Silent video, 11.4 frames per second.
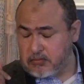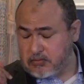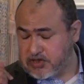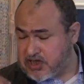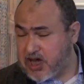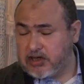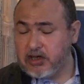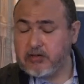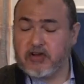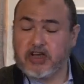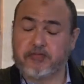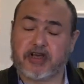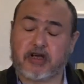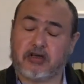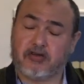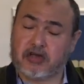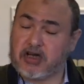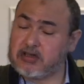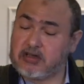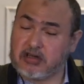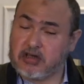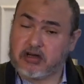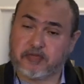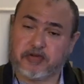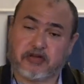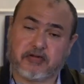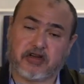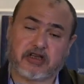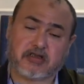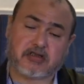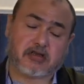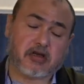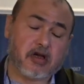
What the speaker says: Saudi Arabia, United Arab Emirates,